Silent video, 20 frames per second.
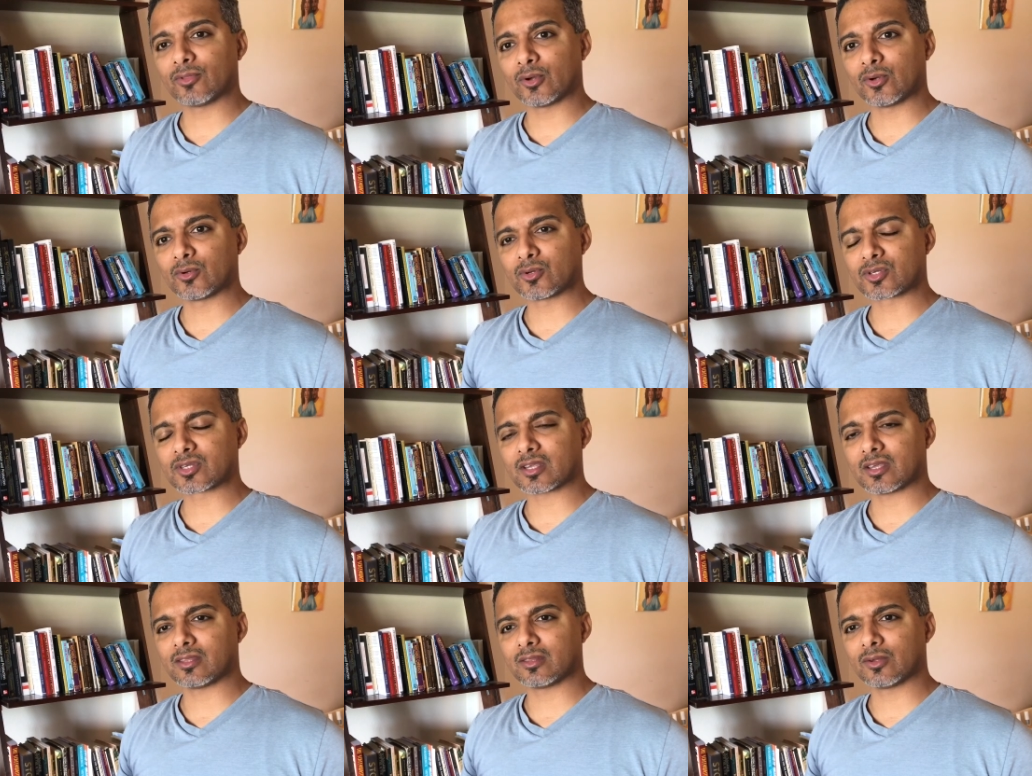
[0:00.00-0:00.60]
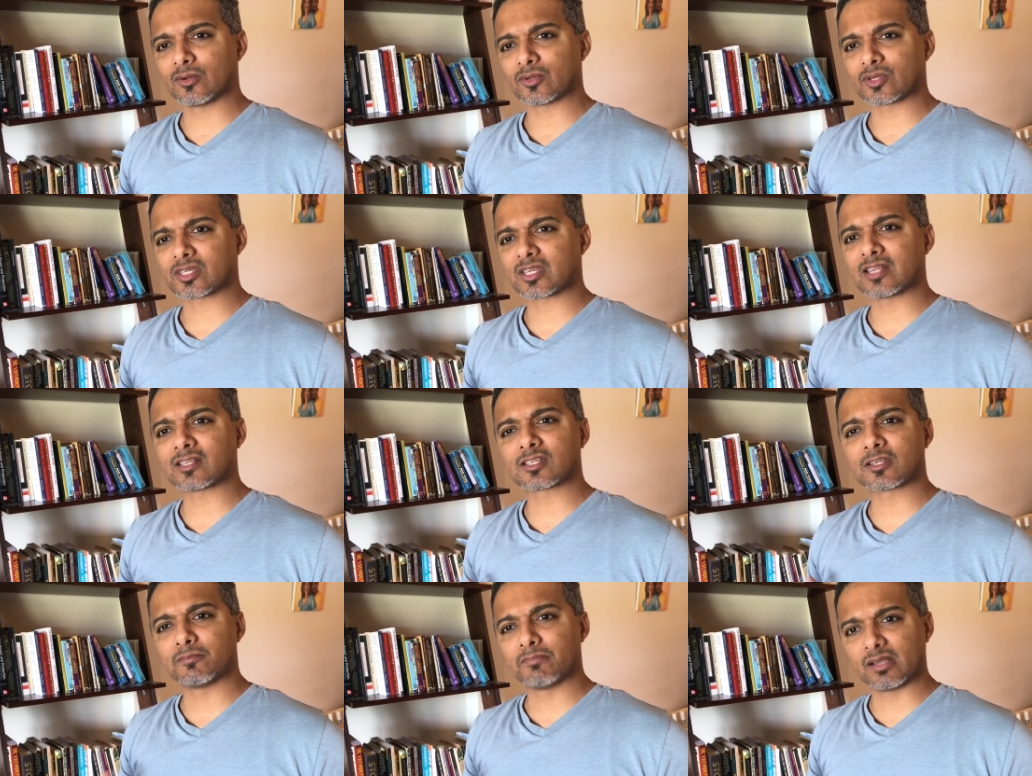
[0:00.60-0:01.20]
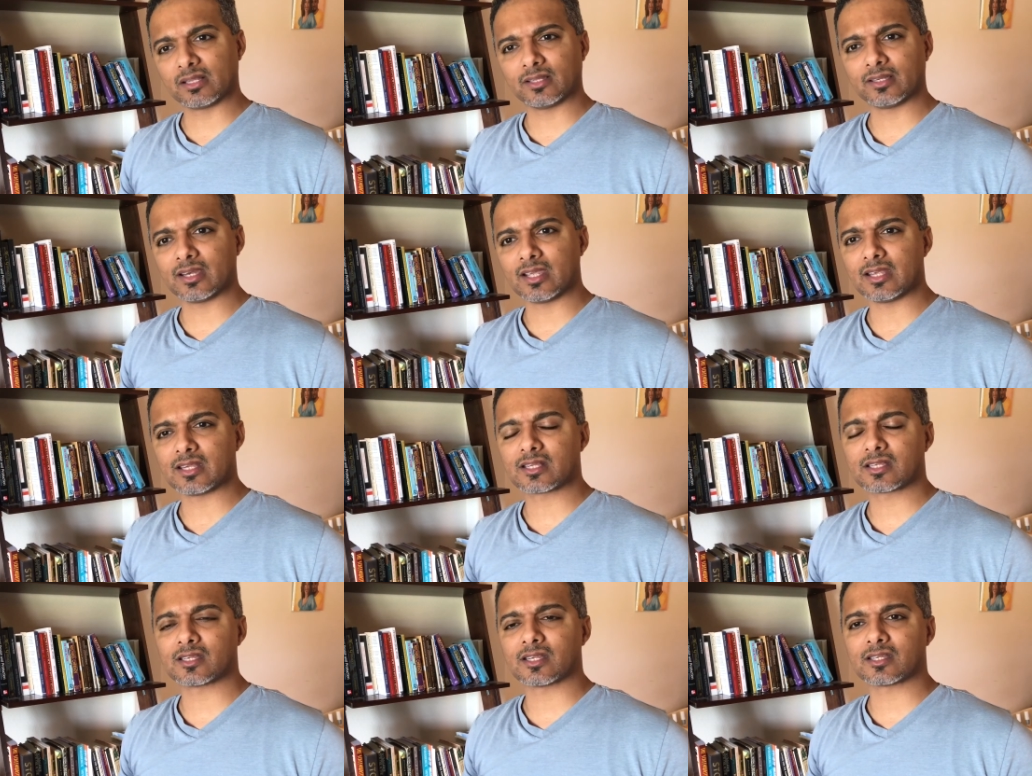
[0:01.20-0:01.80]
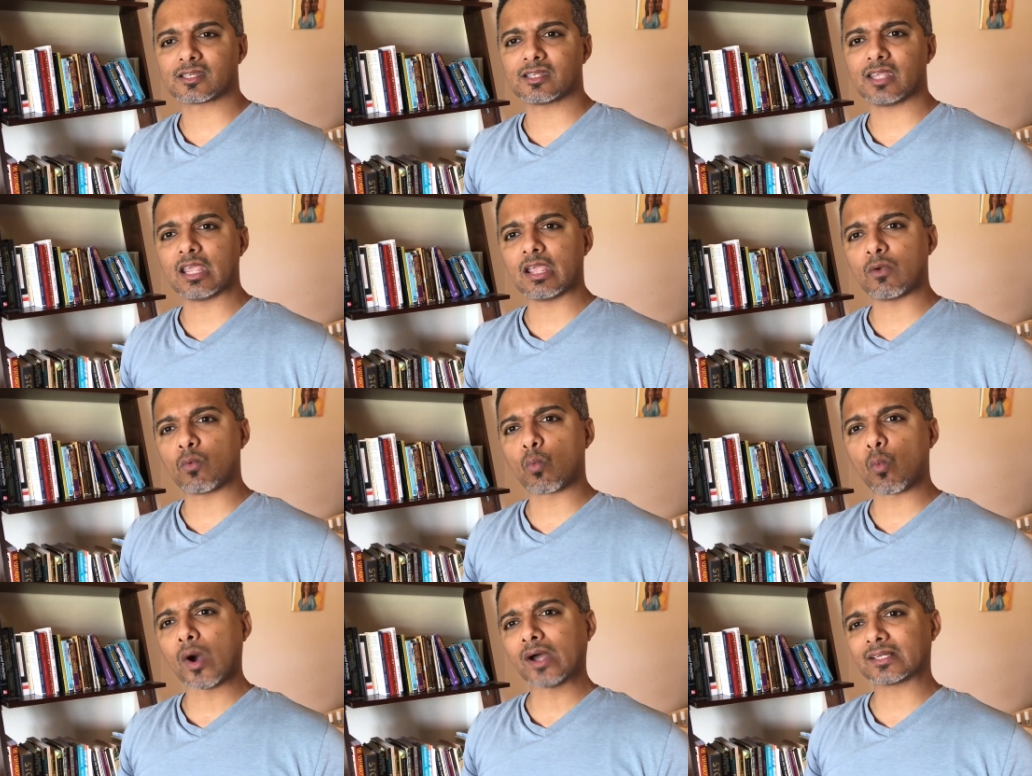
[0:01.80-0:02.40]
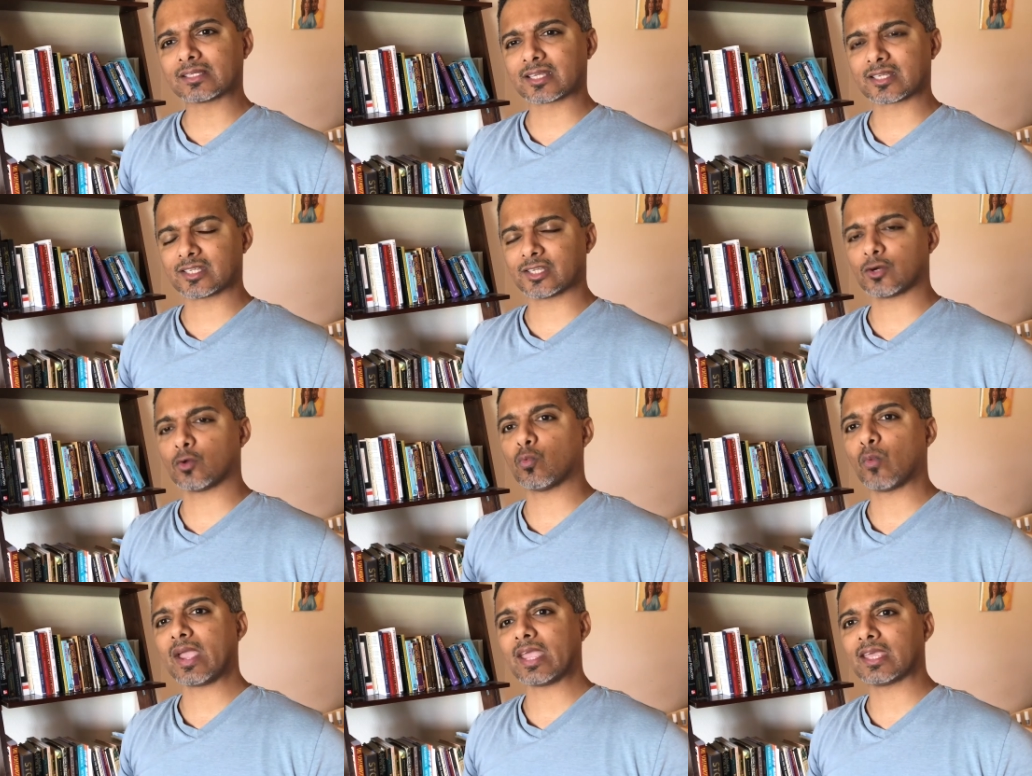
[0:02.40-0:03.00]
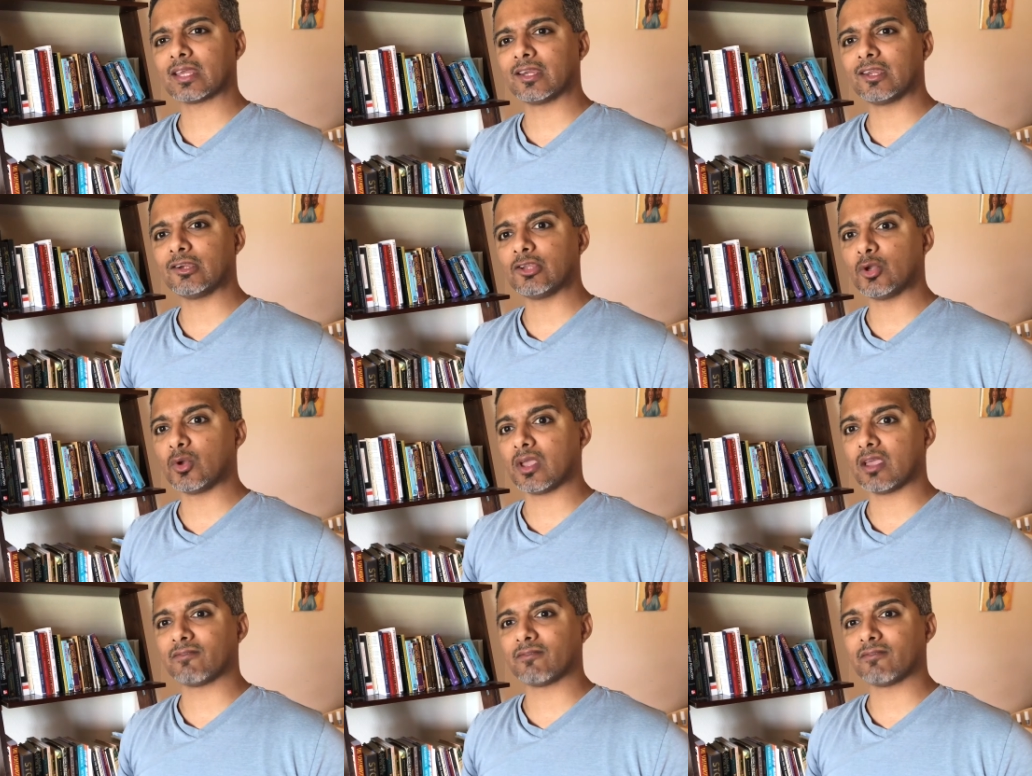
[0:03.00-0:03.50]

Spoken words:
those sensibilities to see what does it awaken in you.